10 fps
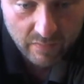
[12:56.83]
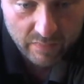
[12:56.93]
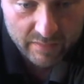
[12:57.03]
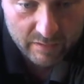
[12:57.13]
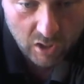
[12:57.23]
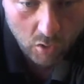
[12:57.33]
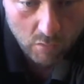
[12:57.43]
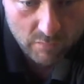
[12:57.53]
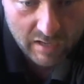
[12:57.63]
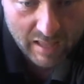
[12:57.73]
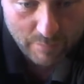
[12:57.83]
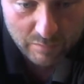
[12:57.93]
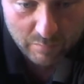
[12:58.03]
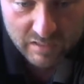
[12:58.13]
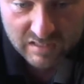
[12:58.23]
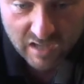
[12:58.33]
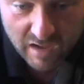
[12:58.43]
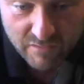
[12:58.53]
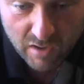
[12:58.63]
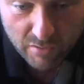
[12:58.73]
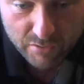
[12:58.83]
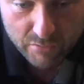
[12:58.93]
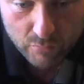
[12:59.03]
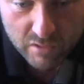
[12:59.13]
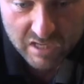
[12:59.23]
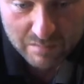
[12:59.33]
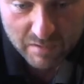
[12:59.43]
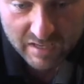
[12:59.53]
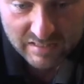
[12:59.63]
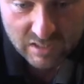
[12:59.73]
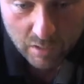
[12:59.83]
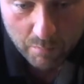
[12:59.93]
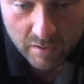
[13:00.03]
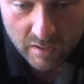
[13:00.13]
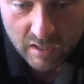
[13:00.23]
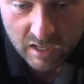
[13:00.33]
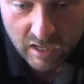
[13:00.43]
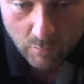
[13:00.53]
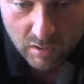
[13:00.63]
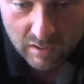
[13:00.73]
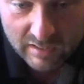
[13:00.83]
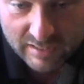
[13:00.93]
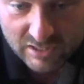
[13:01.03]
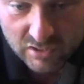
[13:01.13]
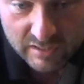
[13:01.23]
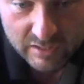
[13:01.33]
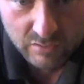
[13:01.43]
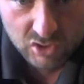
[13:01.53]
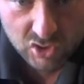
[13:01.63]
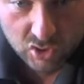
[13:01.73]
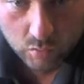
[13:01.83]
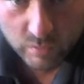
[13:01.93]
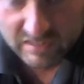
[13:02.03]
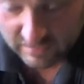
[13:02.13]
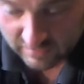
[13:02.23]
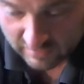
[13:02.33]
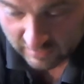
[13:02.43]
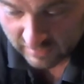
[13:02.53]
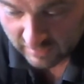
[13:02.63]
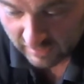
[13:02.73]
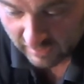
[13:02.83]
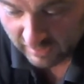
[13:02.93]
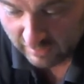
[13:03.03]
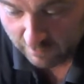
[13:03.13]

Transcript: the overlapping piece. I've gone 3 beads up, and we're literally going to twist it in